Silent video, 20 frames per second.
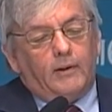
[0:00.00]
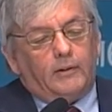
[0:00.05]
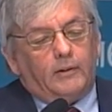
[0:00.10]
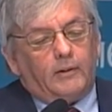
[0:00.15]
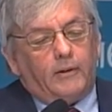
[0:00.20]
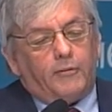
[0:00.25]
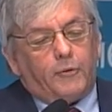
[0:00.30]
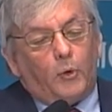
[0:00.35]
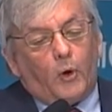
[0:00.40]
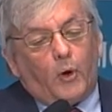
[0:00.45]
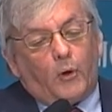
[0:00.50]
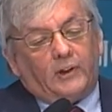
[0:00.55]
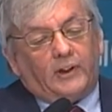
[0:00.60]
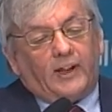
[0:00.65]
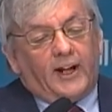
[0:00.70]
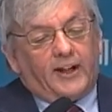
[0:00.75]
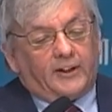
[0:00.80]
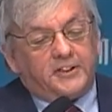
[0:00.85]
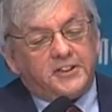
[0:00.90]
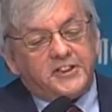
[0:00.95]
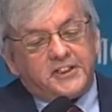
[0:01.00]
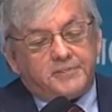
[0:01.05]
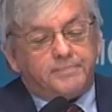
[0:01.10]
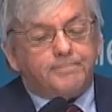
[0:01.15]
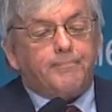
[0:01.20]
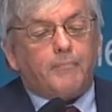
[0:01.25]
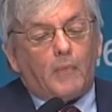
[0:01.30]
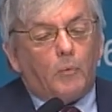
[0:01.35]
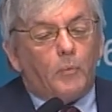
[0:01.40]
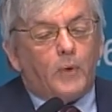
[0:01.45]
Through our alliance,
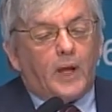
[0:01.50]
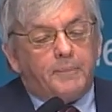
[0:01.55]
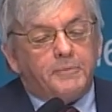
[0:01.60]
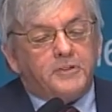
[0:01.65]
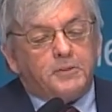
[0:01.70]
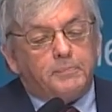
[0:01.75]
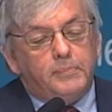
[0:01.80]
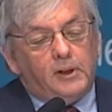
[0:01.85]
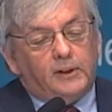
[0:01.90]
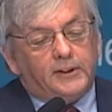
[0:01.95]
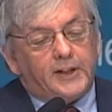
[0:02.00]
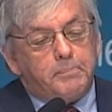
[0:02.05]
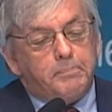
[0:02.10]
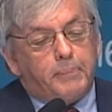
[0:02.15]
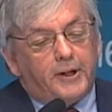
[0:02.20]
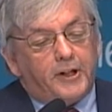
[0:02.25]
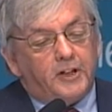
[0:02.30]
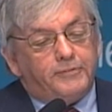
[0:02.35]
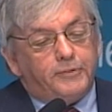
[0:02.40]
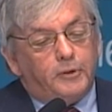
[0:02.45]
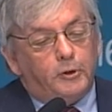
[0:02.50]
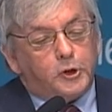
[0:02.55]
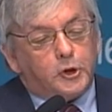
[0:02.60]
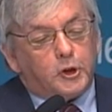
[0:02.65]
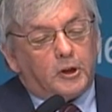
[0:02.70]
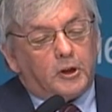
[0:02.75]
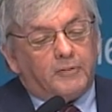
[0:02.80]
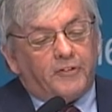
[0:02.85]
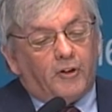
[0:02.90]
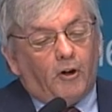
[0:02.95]
we aim to build a better
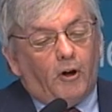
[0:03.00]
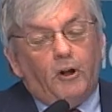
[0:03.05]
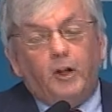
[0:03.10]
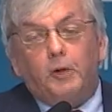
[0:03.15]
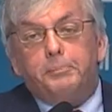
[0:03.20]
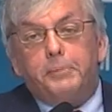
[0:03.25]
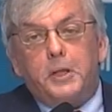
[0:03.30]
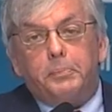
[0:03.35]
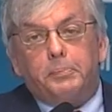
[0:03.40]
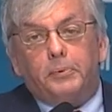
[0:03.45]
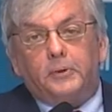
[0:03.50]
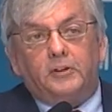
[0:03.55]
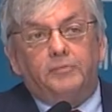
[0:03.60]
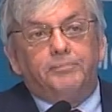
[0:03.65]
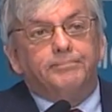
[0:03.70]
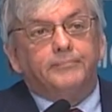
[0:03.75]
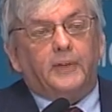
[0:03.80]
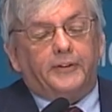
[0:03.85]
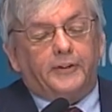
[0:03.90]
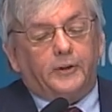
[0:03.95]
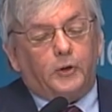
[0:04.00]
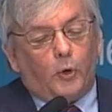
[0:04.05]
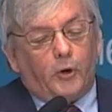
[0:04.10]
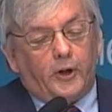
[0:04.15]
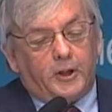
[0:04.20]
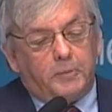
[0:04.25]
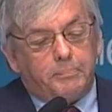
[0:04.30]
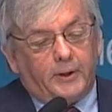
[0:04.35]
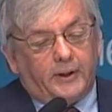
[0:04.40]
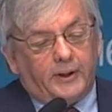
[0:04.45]
future for all people on the
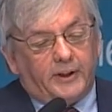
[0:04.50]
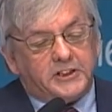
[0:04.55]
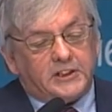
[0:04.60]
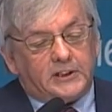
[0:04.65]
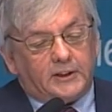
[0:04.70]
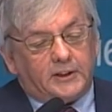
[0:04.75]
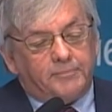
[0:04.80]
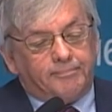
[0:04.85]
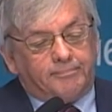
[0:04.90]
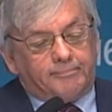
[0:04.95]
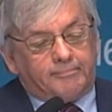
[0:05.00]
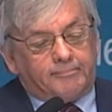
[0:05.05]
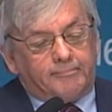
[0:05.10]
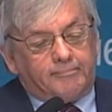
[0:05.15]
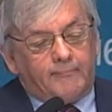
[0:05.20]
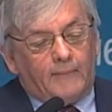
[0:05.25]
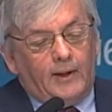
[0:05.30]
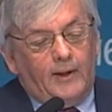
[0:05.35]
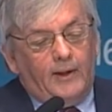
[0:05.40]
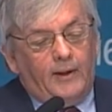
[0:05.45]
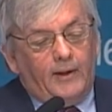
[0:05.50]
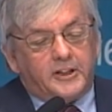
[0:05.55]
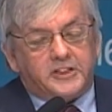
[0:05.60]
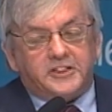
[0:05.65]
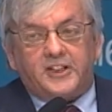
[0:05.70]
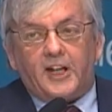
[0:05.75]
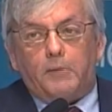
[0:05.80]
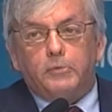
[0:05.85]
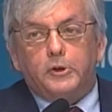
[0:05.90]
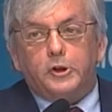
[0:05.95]
Korean Peninsula,
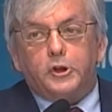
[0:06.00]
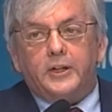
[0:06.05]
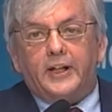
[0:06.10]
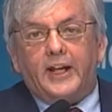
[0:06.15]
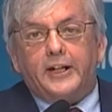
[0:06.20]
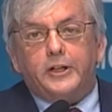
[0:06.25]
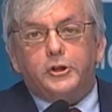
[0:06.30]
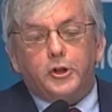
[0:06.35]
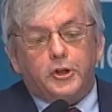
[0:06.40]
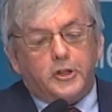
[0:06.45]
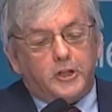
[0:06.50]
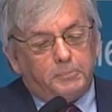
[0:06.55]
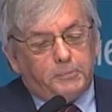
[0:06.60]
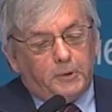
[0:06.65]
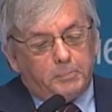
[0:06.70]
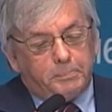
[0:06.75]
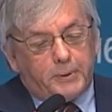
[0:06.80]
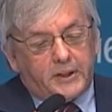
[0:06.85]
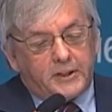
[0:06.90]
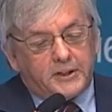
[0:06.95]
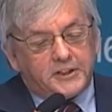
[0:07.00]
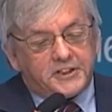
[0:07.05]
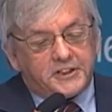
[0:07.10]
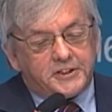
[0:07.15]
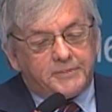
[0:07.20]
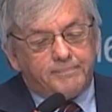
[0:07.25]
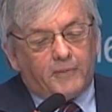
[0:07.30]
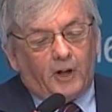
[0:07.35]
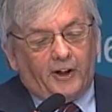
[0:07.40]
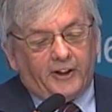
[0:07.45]
establishing a durable
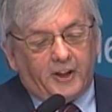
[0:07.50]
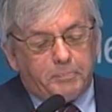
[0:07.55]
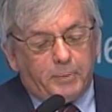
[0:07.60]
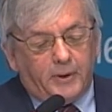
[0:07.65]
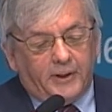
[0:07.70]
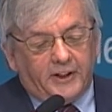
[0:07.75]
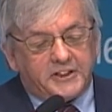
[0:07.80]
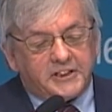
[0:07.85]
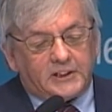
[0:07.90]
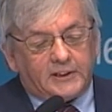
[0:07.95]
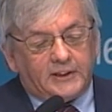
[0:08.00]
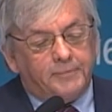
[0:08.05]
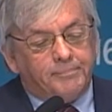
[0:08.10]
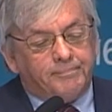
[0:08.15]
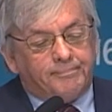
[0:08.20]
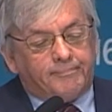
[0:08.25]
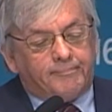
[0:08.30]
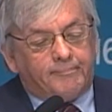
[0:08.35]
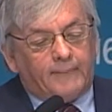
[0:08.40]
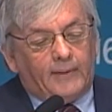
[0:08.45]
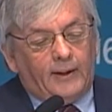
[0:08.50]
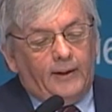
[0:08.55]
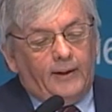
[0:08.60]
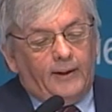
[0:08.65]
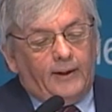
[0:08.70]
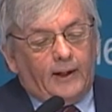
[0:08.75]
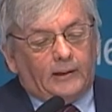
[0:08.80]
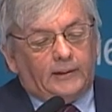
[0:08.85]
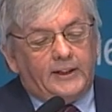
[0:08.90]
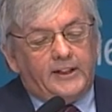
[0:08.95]
peace on the peninsula
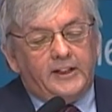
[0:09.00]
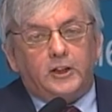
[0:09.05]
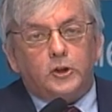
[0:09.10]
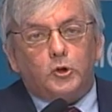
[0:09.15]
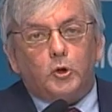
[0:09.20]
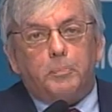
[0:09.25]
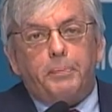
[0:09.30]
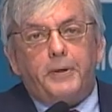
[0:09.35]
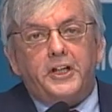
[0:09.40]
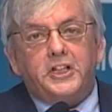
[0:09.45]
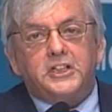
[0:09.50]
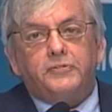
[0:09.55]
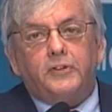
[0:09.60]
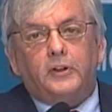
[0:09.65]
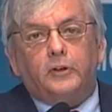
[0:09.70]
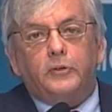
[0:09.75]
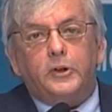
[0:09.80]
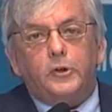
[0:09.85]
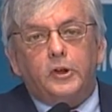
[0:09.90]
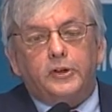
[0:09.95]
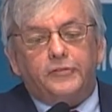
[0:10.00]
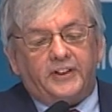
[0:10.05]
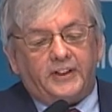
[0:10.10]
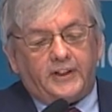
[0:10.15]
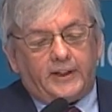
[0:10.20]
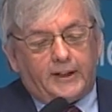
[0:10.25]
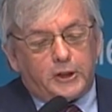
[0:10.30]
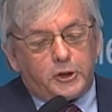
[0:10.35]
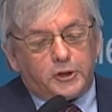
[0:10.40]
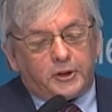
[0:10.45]
and leading to a peaceful
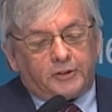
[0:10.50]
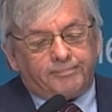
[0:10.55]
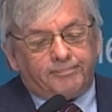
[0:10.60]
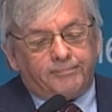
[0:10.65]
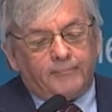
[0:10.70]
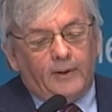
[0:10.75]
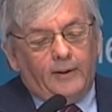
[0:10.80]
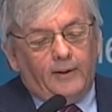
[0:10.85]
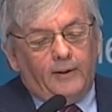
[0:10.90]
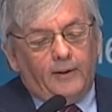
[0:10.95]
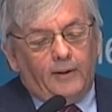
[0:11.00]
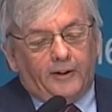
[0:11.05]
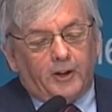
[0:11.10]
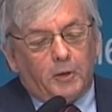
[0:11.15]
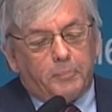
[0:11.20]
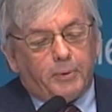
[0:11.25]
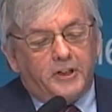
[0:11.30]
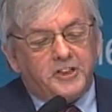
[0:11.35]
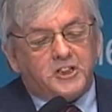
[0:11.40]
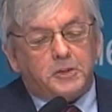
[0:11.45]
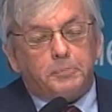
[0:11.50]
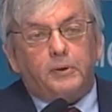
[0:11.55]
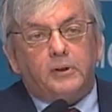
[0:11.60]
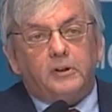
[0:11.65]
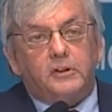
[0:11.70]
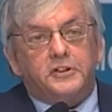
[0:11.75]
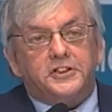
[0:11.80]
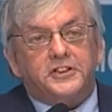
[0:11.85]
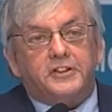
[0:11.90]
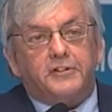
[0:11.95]
reunification on the
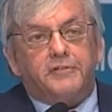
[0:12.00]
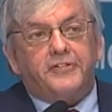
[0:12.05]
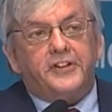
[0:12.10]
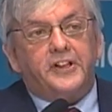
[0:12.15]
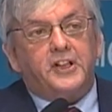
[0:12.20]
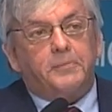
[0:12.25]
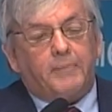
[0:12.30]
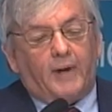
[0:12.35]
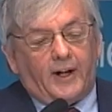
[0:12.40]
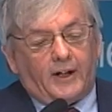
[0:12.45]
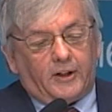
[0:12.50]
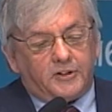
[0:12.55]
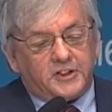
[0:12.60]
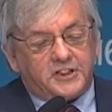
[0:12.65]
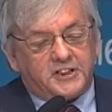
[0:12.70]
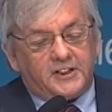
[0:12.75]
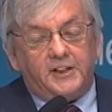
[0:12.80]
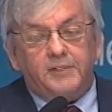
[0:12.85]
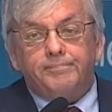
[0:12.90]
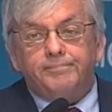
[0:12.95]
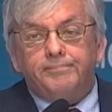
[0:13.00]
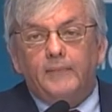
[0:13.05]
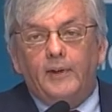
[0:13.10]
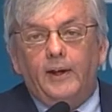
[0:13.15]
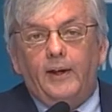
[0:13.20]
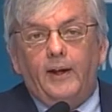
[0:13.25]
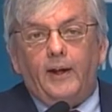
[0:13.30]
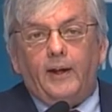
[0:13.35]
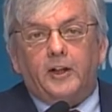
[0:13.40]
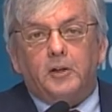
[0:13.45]
principles of free democracy
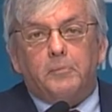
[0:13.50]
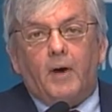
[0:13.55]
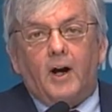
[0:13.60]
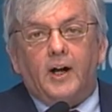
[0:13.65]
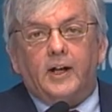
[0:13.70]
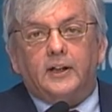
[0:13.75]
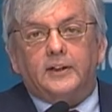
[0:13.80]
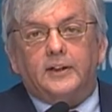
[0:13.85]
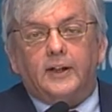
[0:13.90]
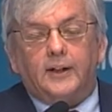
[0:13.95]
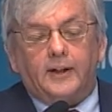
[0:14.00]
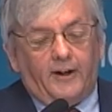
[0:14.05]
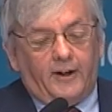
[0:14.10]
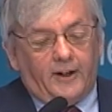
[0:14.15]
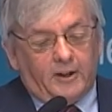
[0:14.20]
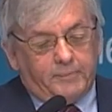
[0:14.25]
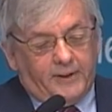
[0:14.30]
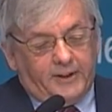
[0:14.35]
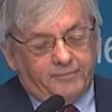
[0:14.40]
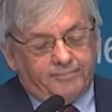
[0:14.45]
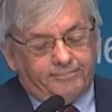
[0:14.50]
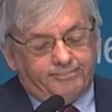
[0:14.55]
and the market economy.